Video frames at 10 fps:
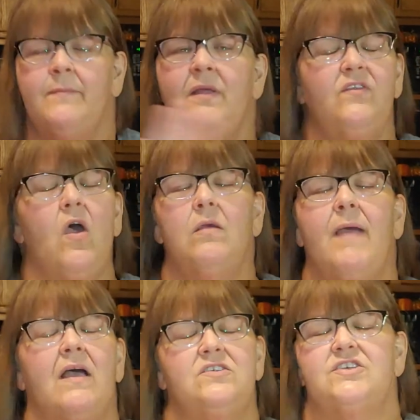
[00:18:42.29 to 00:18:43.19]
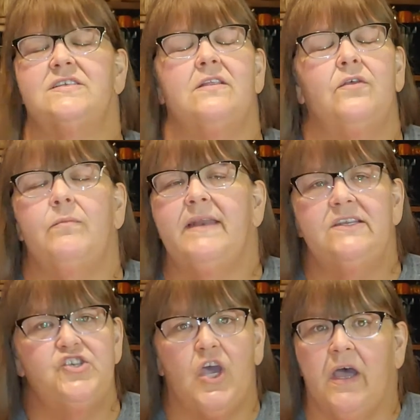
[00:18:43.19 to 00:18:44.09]
I'm not talking about just a little bit
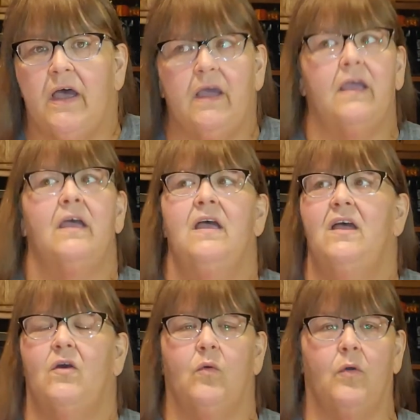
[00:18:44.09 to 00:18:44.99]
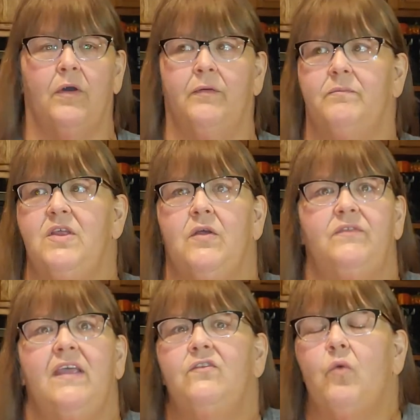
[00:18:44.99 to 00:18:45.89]
of chunk or,
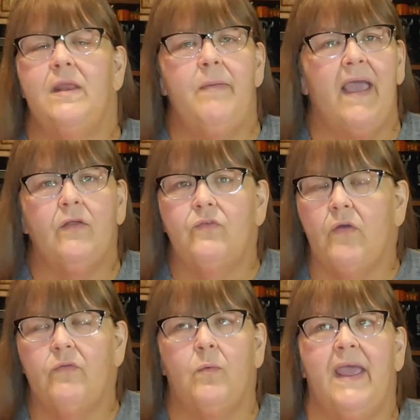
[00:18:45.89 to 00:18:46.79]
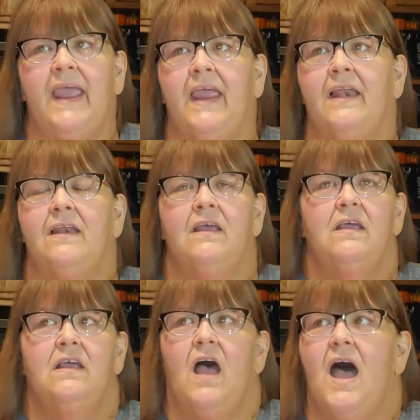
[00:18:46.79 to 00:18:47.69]
10, 20 pounds overweight.
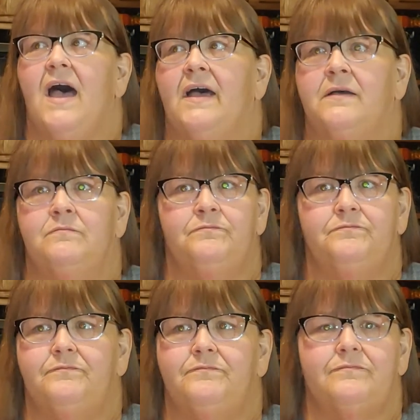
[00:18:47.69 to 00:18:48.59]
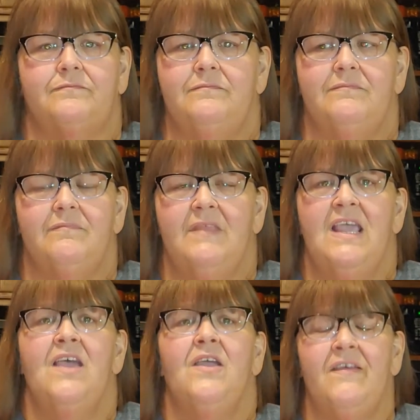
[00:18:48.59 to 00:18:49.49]

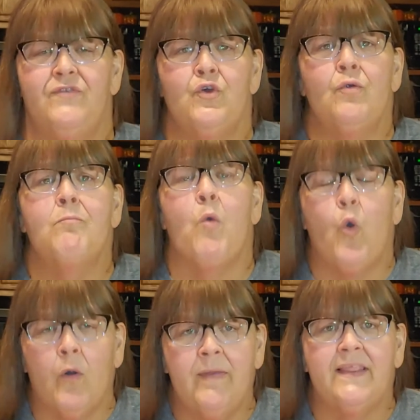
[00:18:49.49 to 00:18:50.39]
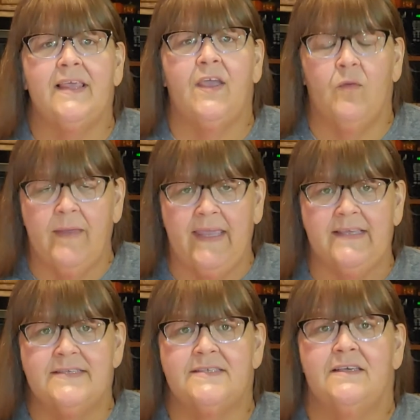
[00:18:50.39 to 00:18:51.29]
If you're morbidly
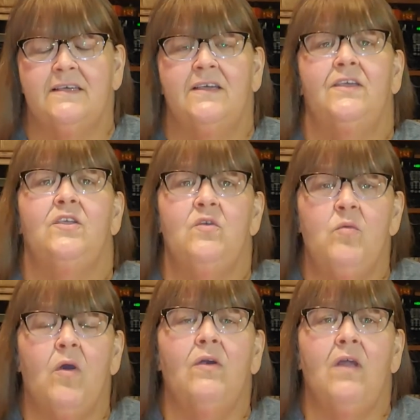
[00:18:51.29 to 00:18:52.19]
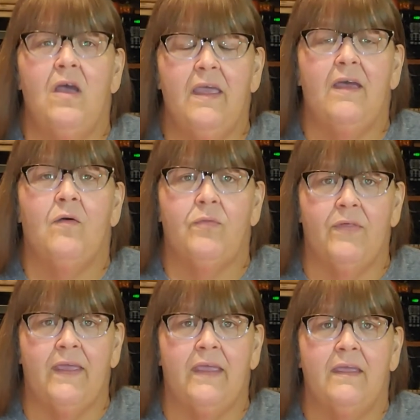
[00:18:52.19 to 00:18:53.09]
obese, you are not
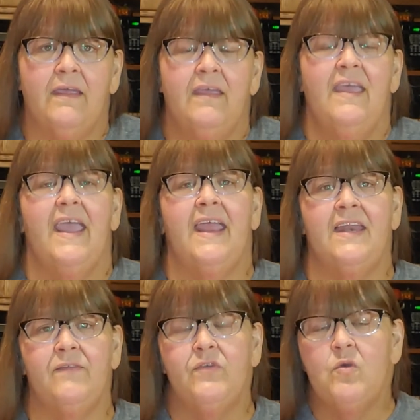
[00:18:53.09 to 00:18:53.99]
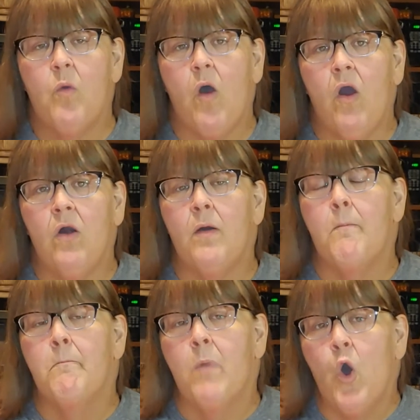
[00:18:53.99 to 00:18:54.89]
healthy. And if you are
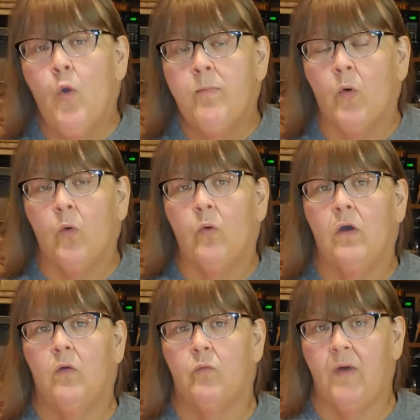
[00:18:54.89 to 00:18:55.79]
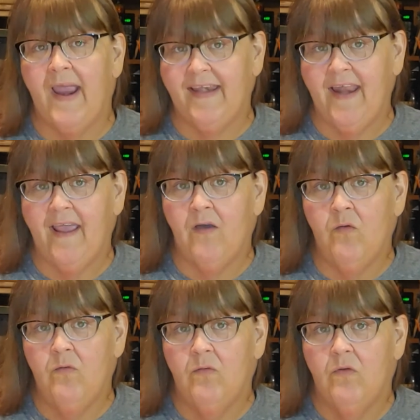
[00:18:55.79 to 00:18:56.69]
mobile right
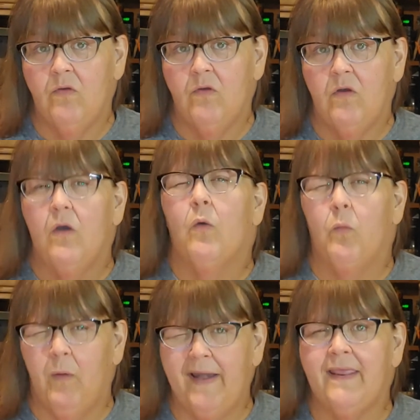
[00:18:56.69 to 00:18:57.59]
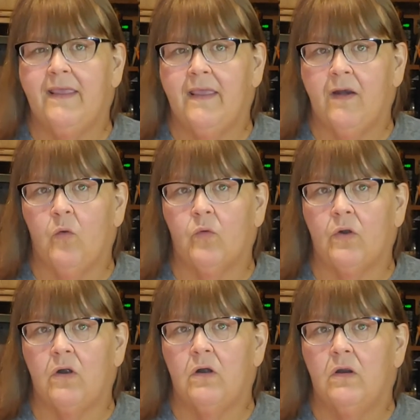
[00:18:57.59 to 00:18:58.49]
now, wait till you get
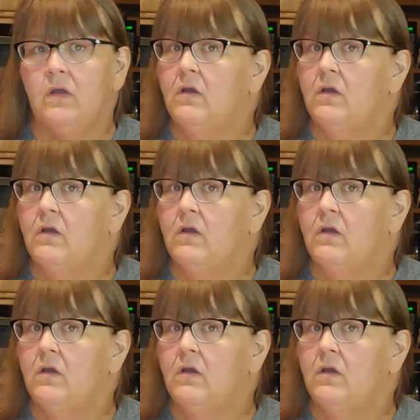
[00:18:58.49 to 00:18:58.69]
older.